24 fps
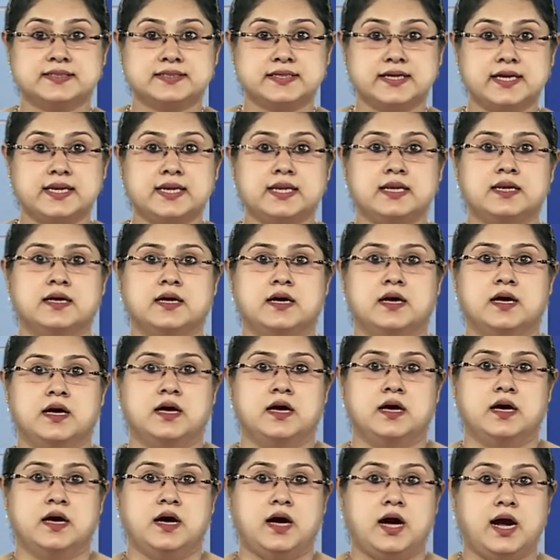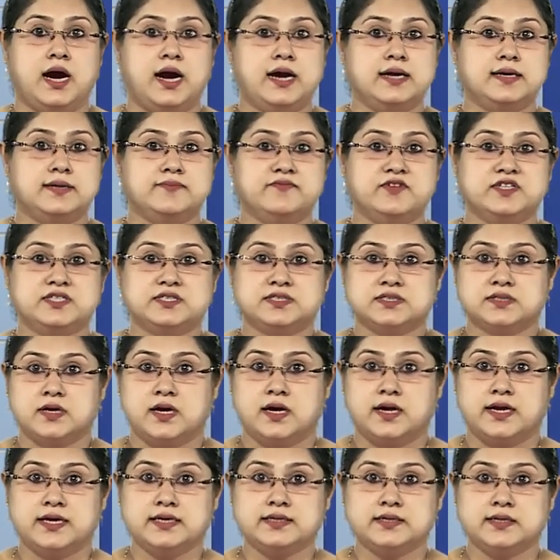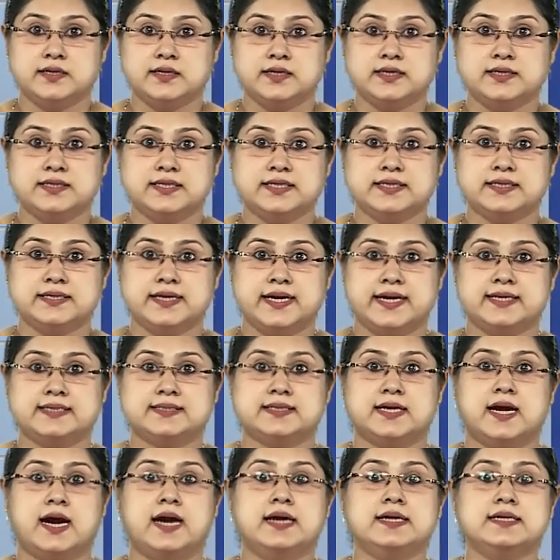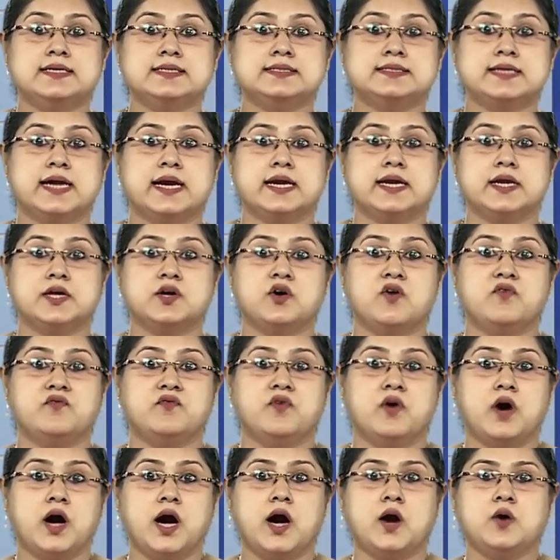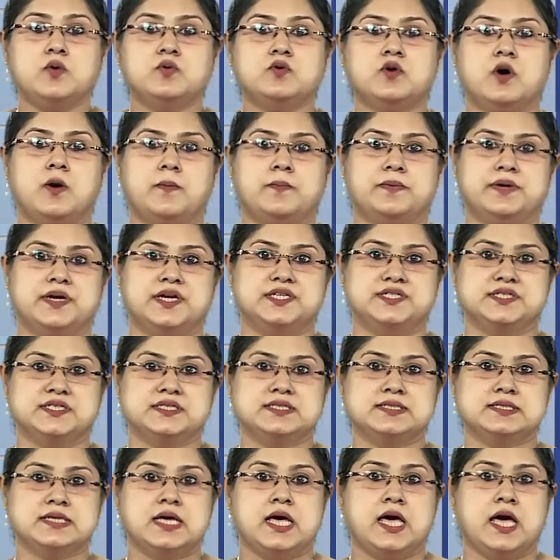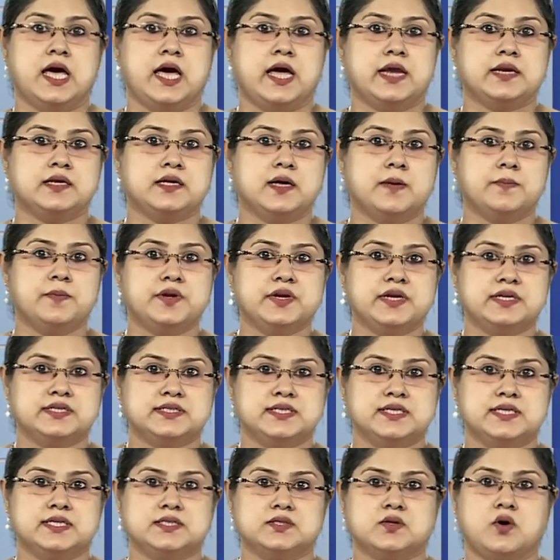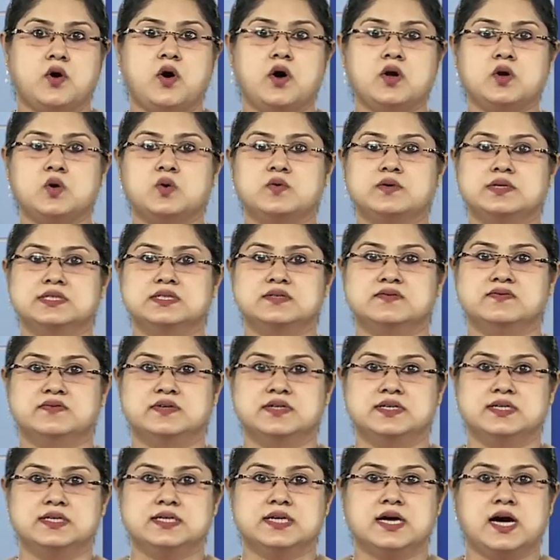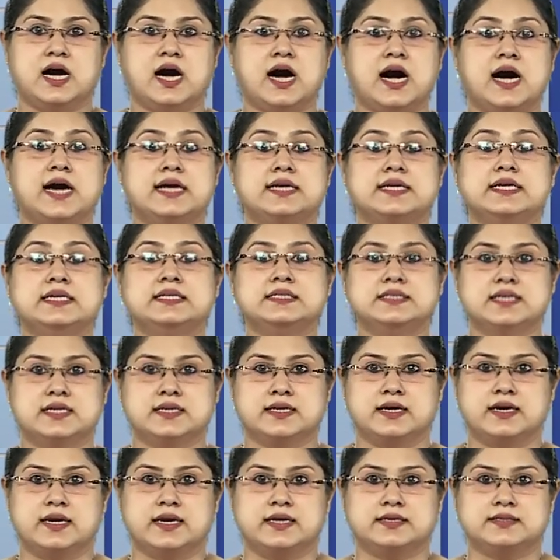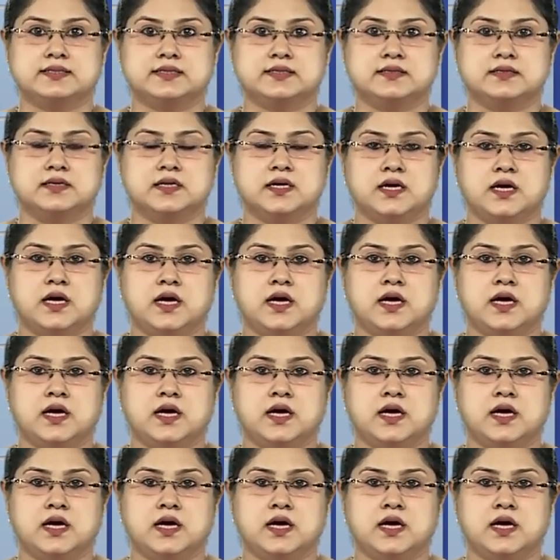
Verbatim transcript: skill which integrates understanding of how corporations and communities all over the world are interrelated